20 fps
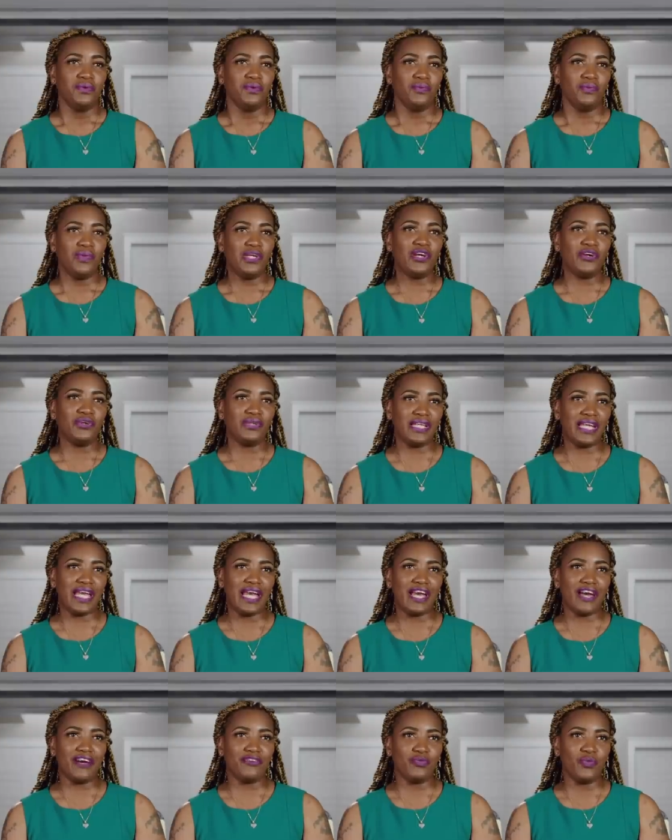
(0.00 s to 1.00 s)
We only
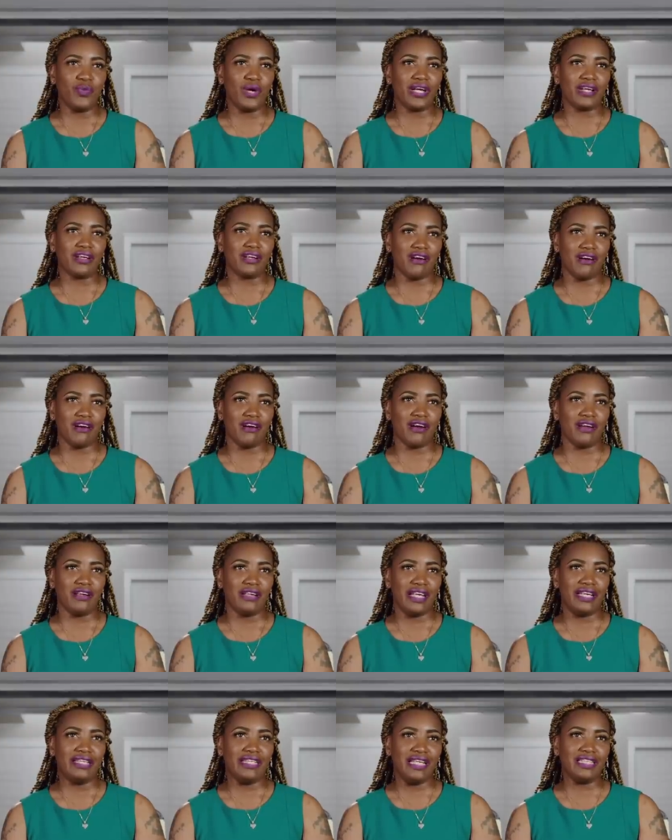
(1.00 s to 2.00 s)
have one car,
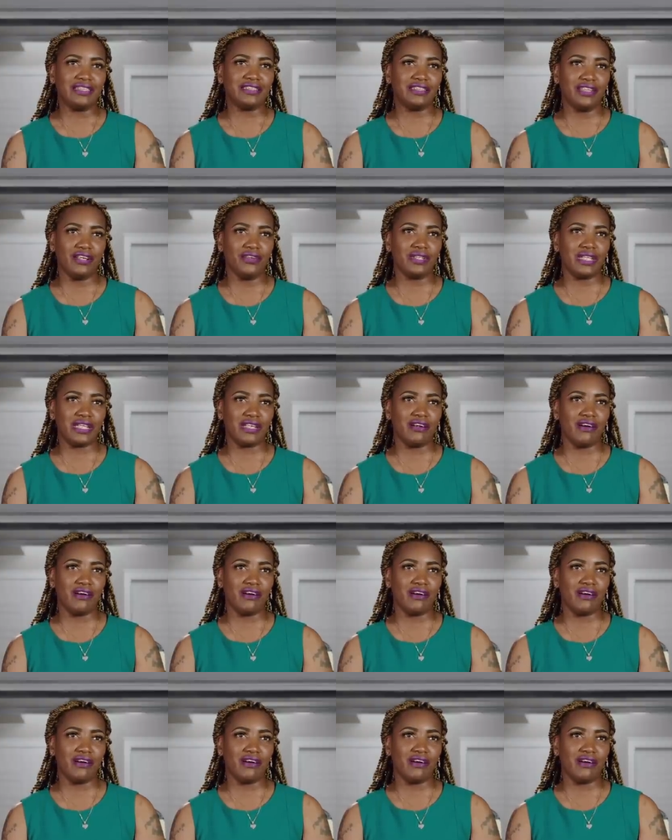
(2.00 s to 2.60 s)
and that's Tony